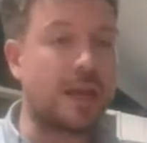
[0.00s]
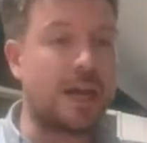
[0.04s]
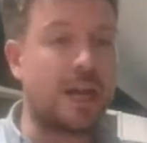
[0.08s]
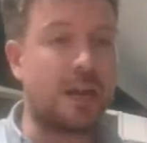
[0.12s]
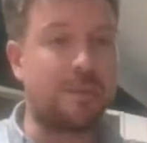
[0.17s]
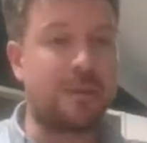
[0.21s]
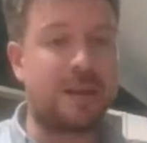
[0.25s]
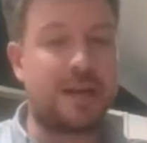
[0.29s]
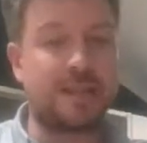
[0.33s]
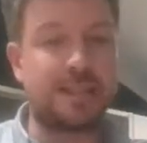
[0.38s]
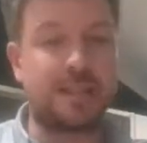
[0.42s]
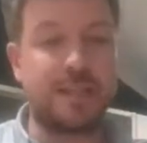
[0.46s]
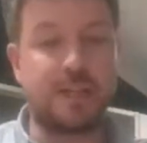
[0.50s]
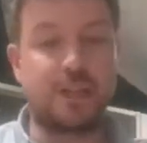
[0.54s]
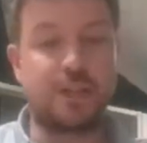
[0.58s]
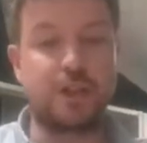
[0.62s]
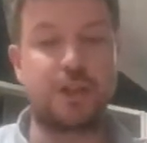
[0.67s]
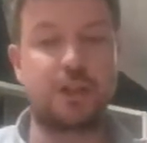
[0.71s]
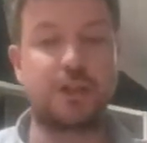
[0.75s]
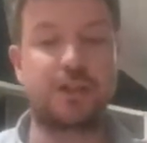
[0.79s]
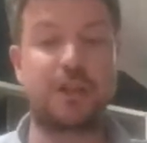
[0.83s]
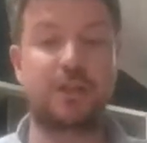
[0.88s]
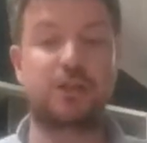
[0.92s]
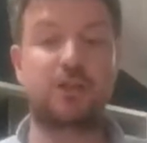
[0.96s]
caramelization
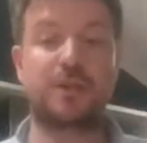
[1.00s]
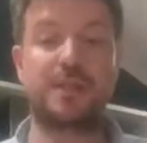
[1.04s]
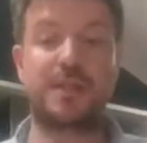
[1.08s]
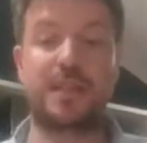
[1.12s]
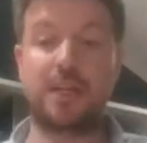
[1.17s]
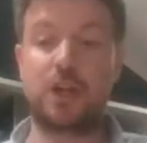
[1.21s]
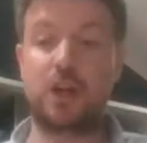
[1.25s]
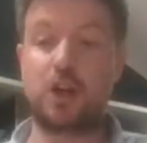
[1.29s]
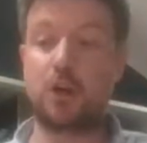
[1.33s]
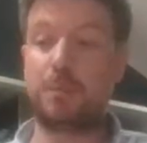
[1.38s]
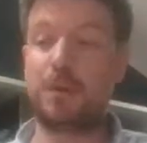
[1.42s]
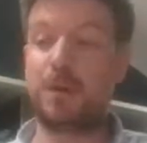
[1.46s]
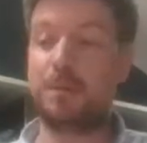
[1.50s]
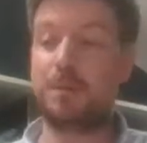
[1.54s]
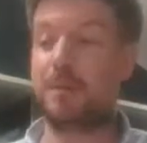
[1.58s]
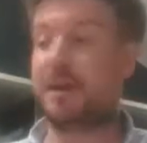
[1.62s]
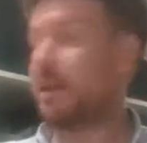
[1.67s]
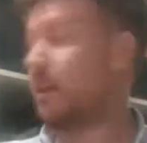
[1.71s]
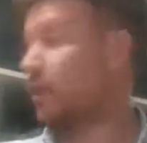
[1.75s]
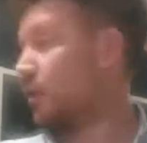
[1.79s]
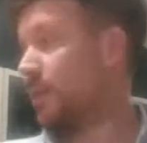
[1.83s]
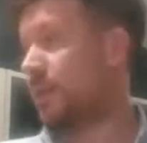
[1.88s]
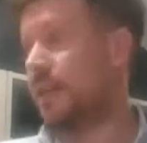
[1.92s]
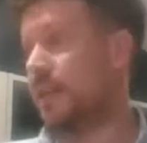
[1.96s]
on it. That's going to take a couple of
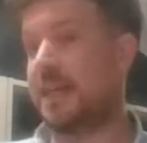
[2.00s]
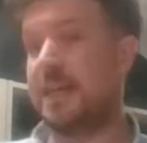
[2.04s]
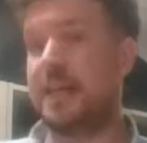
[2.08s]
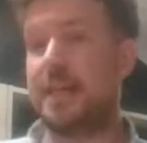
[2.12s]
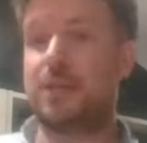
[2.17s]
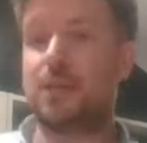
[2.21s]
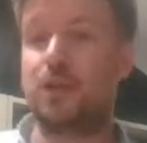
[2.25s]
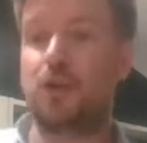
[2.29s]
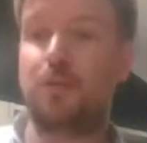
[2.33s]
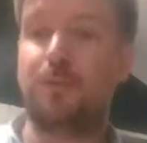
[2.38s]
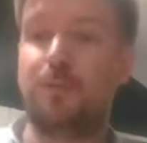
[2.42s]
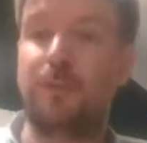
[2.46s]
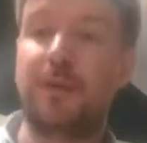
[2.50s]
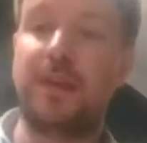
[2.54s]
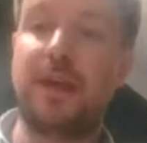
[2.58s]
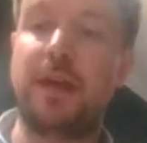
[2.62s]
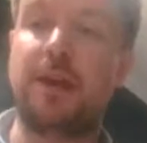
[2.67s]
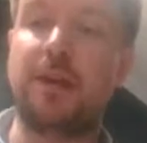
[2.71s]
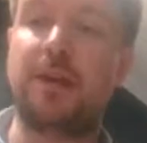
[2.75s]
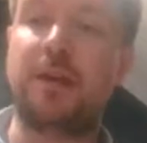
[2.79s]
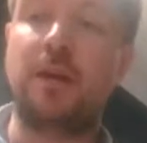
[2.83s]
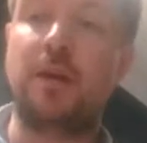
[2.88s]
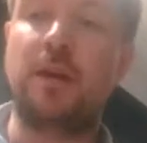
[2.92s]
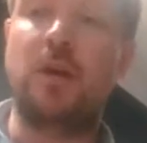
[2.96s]
minutes just to heat up, and
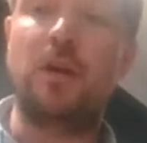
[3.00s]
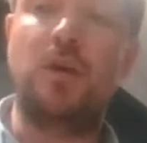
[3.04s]
then